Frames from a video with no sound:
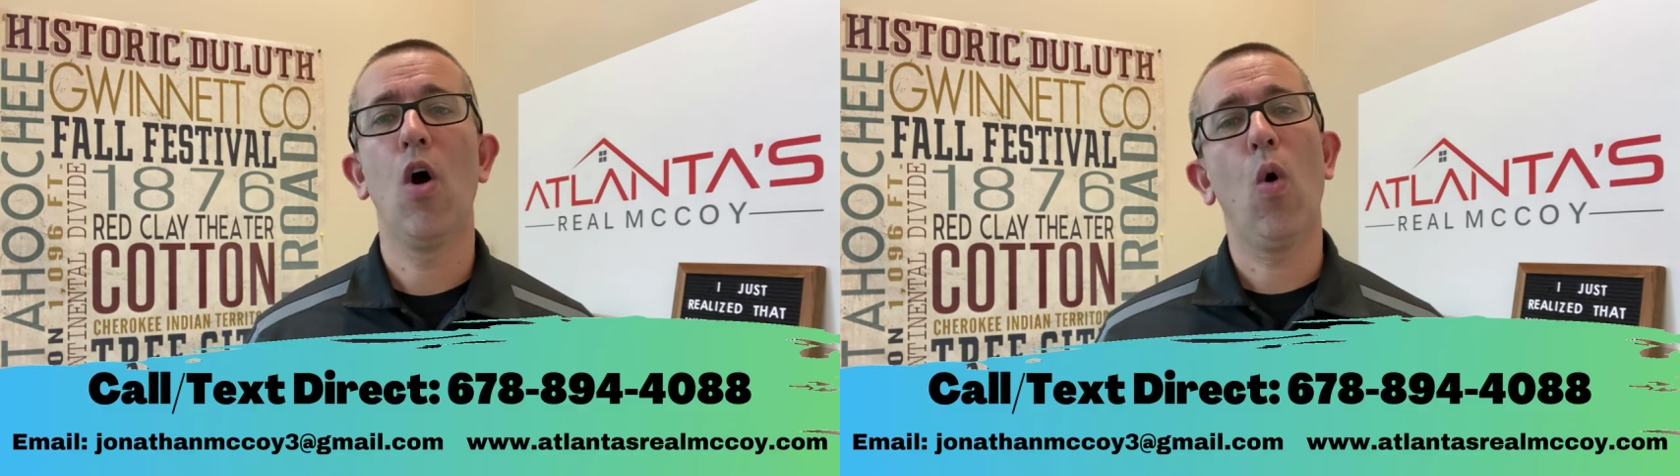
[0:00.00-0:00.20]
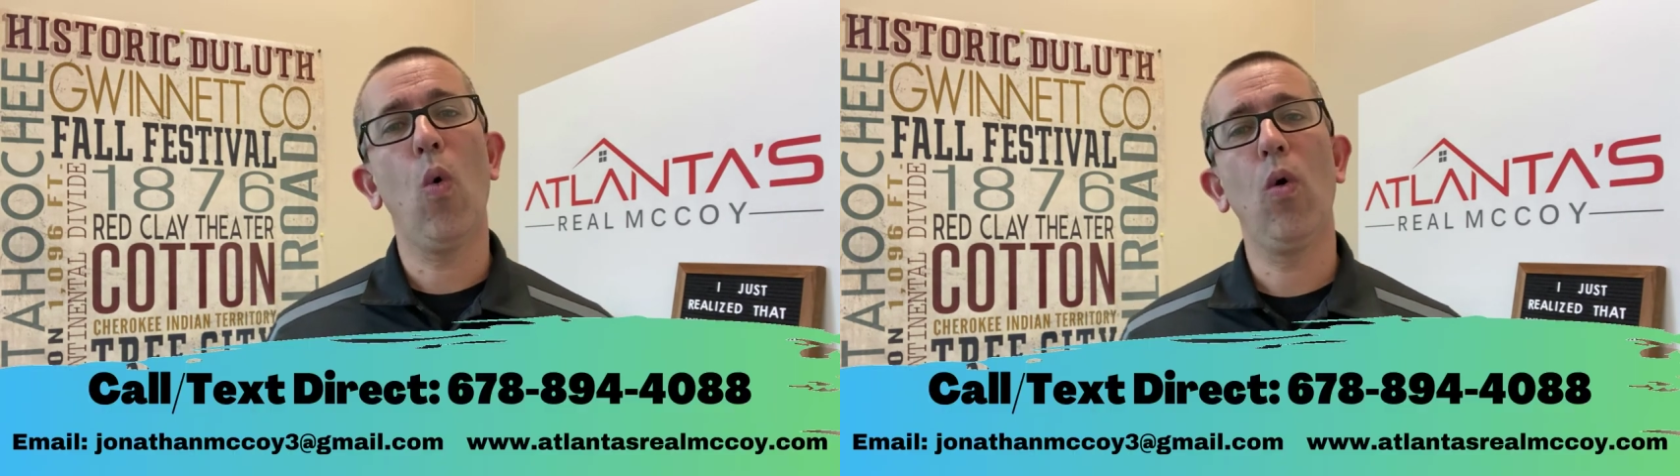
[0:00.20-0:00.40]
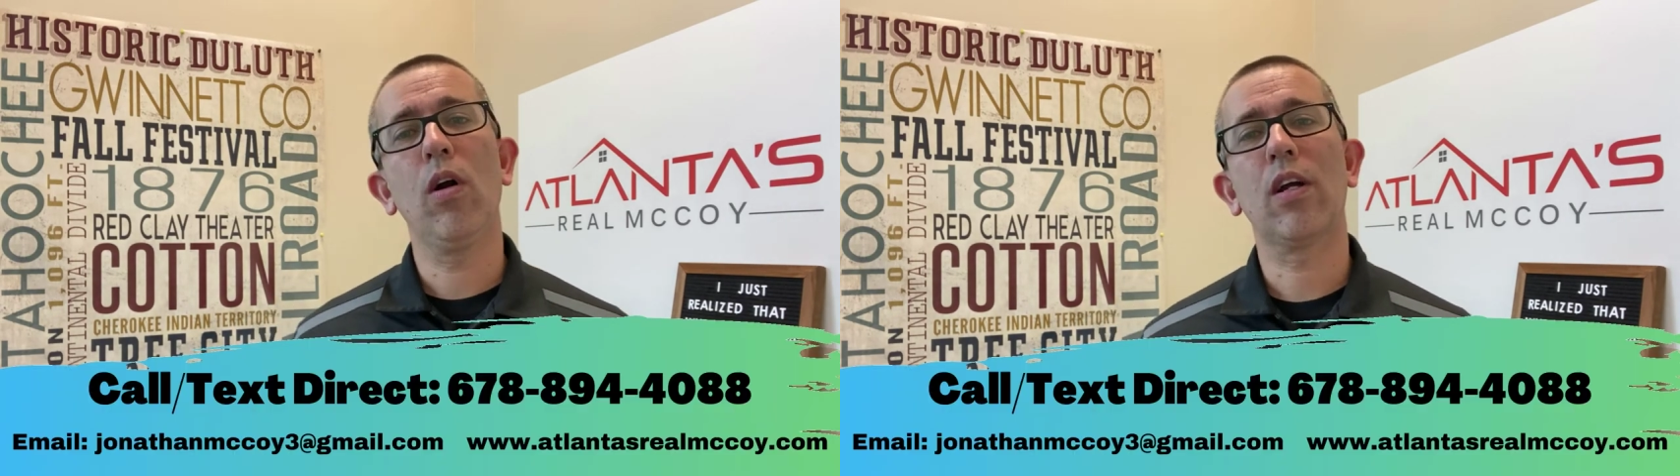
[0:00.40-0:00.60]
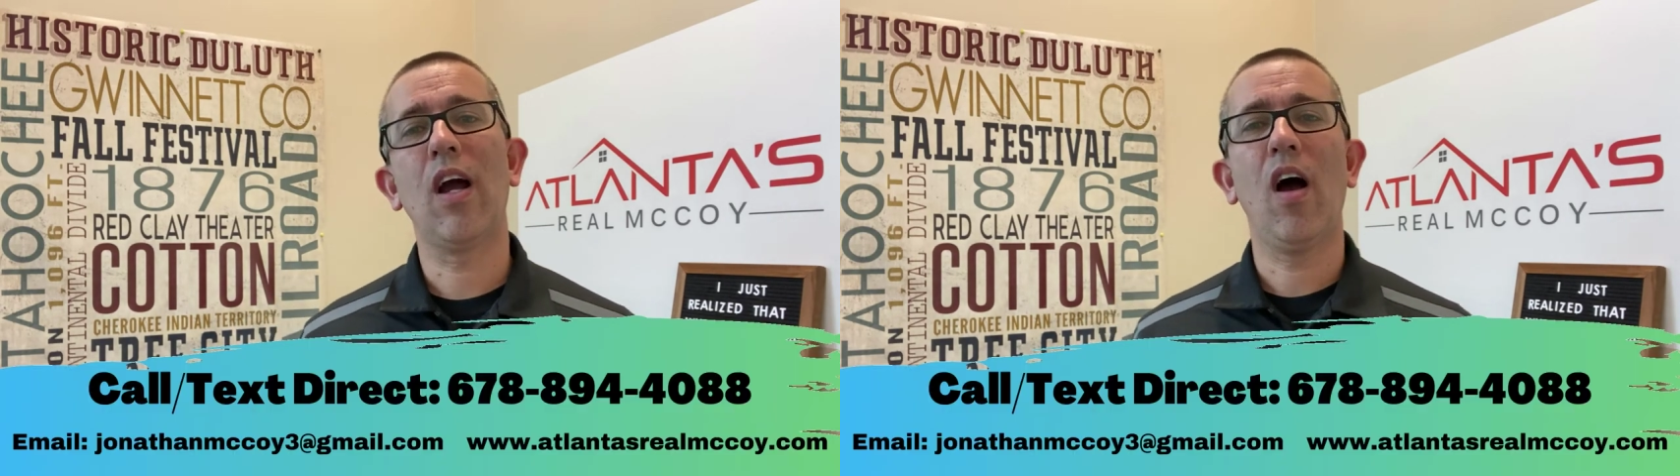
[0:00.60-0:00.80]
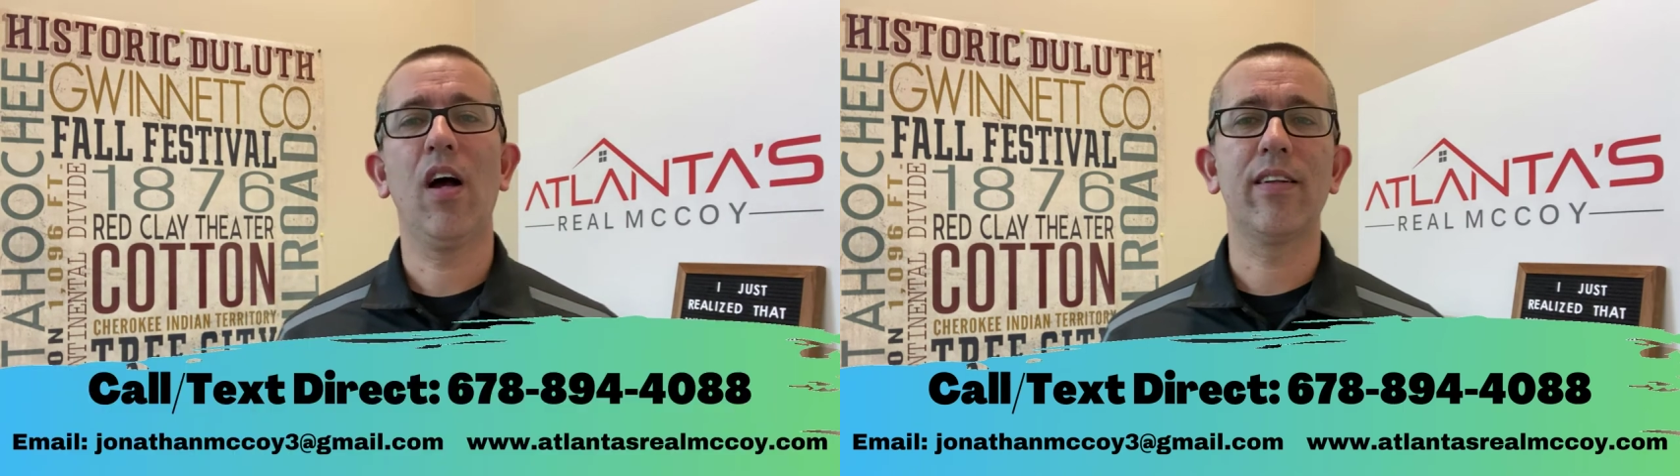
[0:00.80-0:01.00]
or
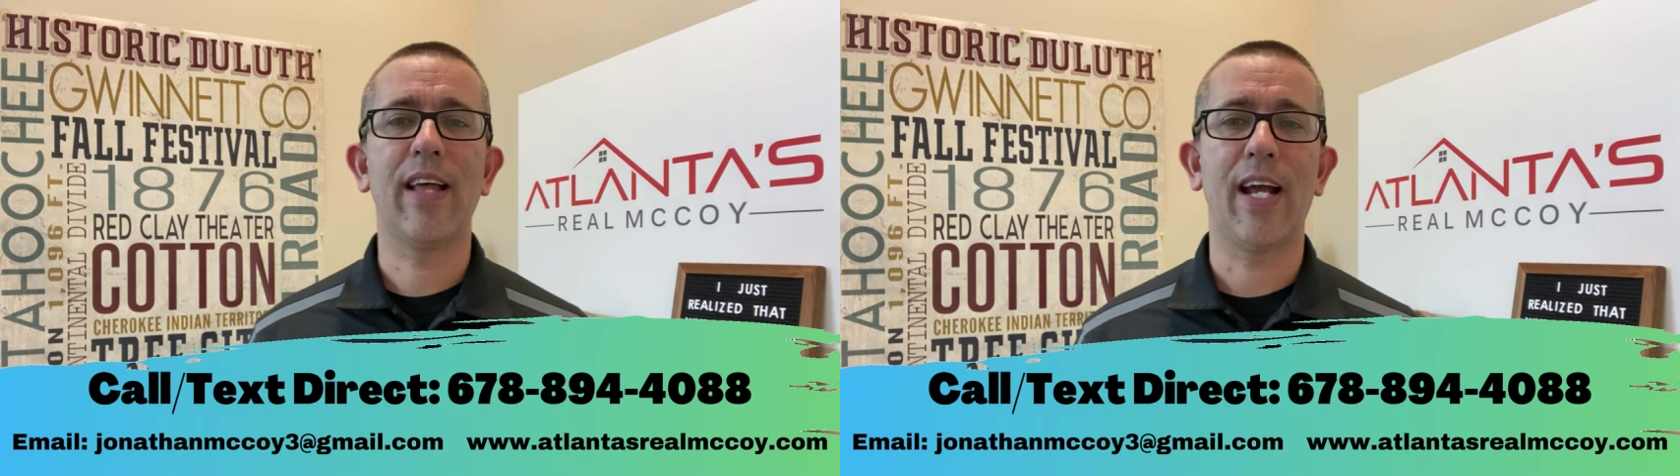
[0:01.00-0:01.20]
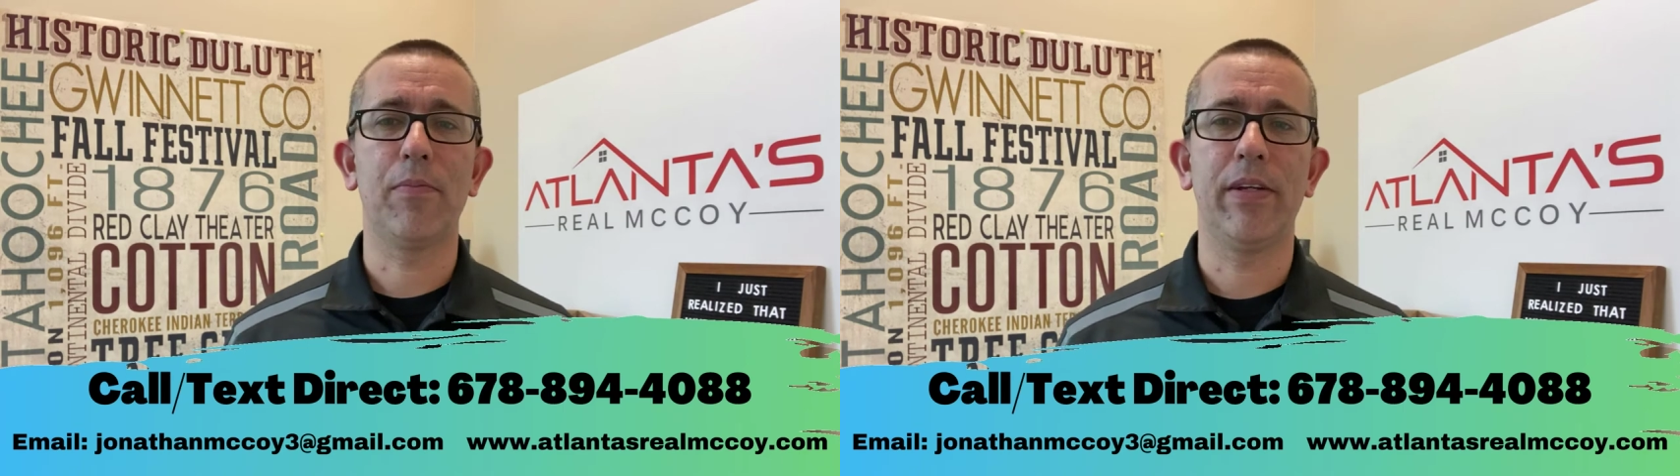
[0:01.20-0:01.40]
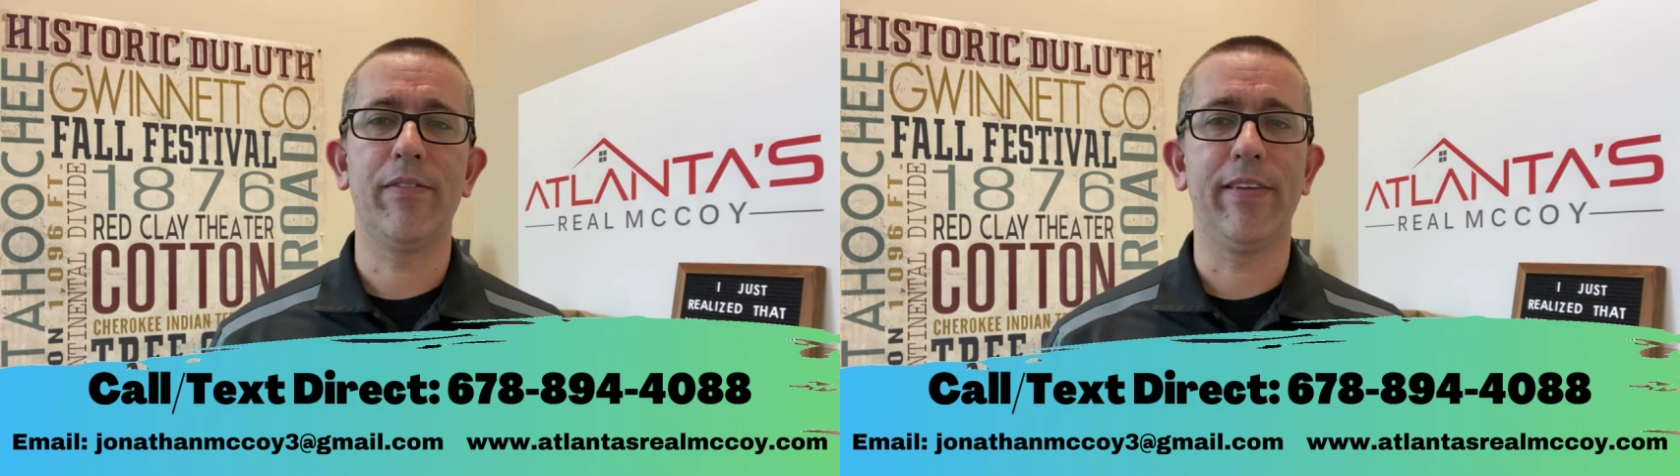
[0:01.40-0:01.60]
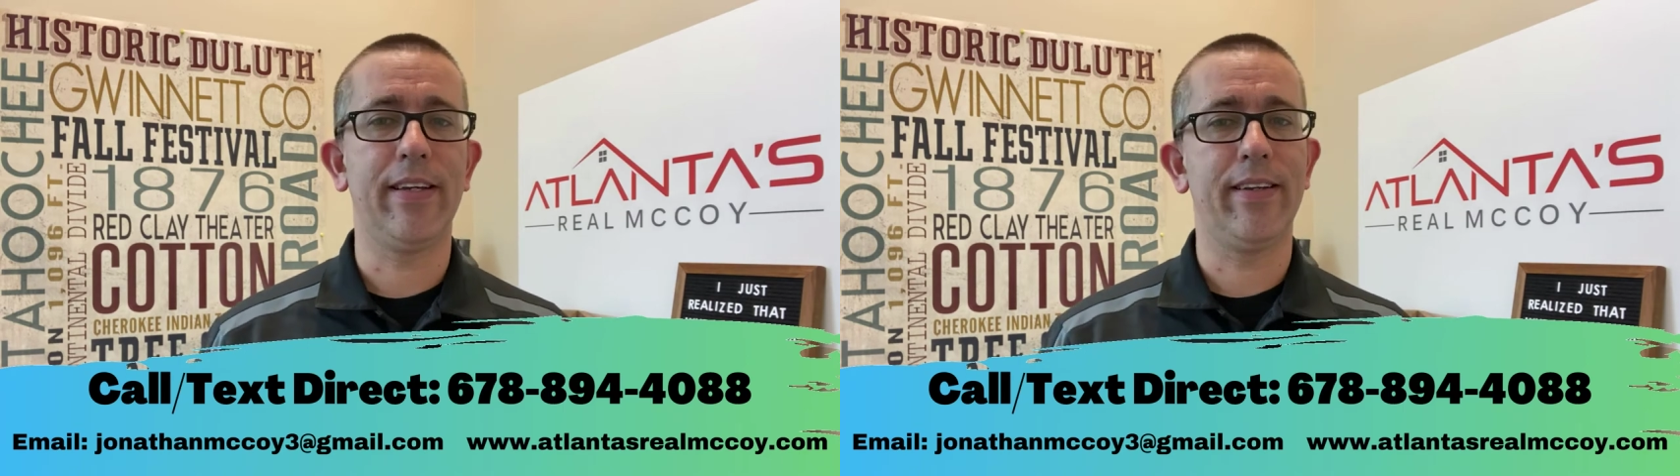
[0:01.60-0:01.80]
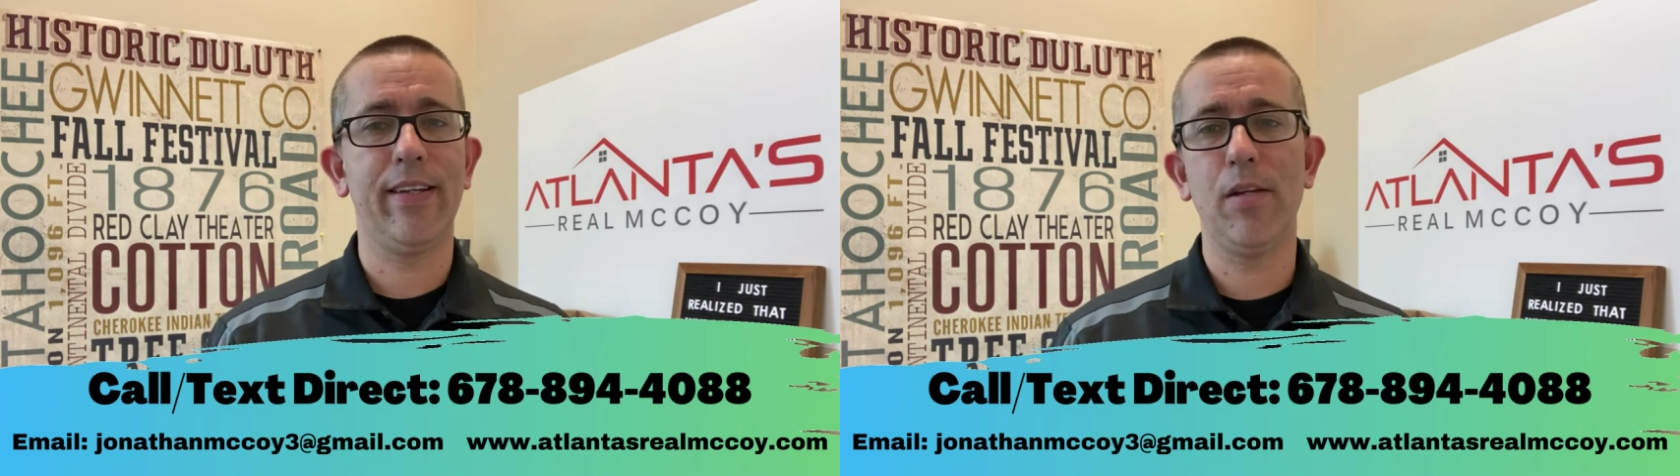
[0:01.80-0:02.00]
contact me
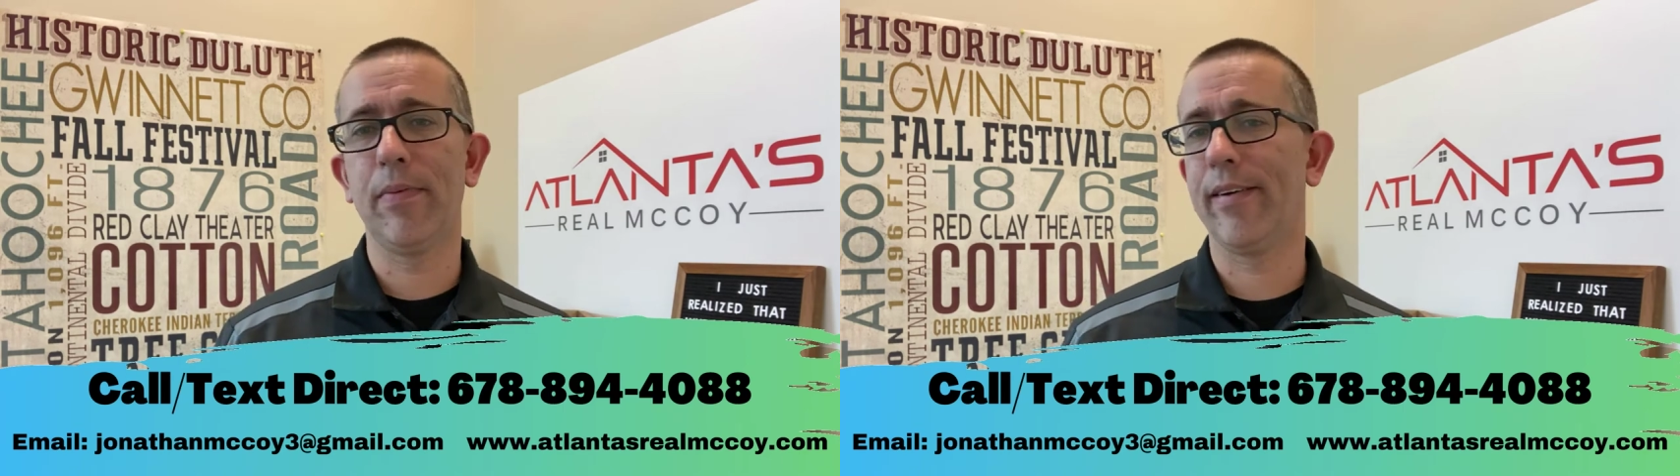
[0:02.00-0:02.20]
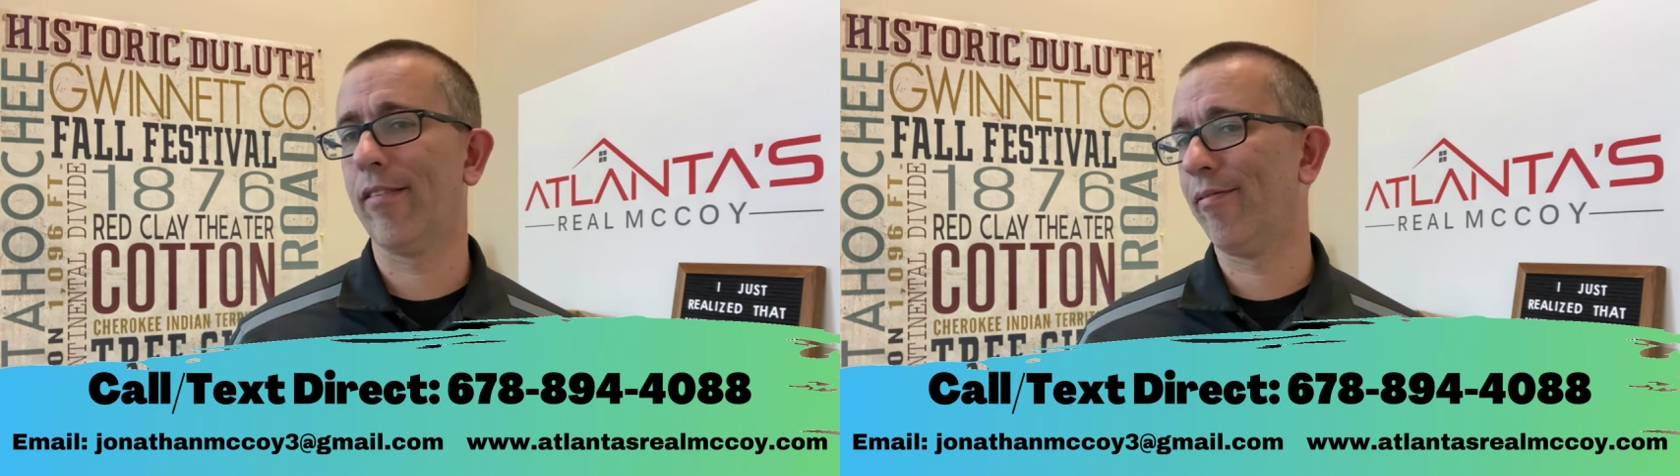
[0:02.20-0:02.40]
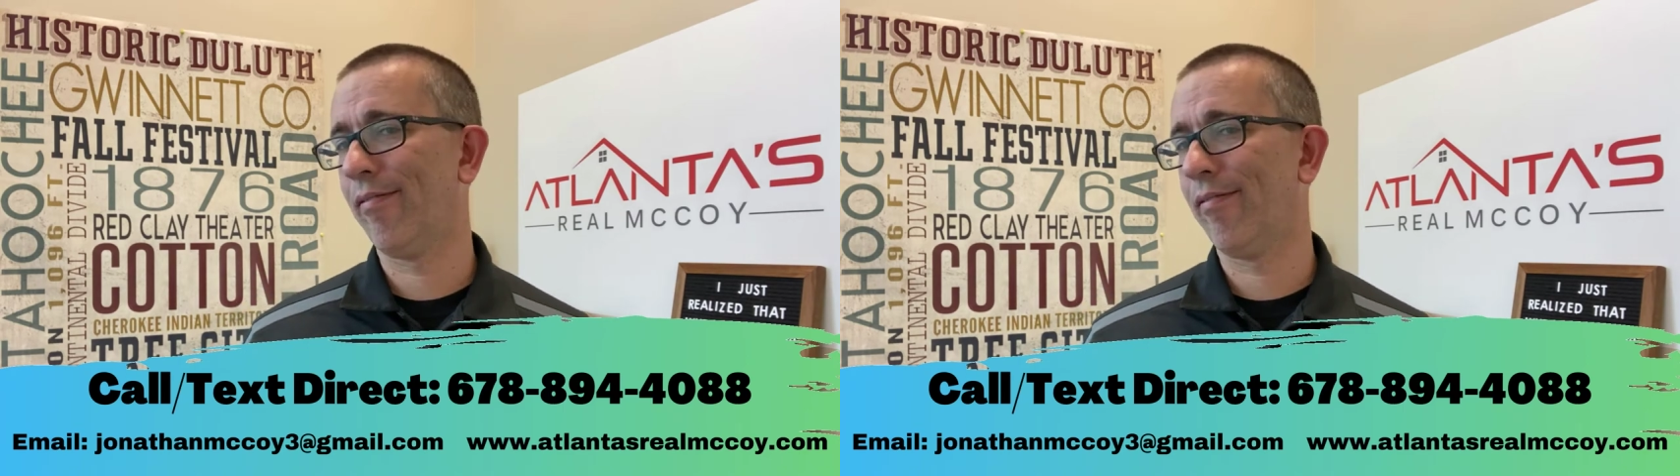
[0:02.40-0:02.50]
via email,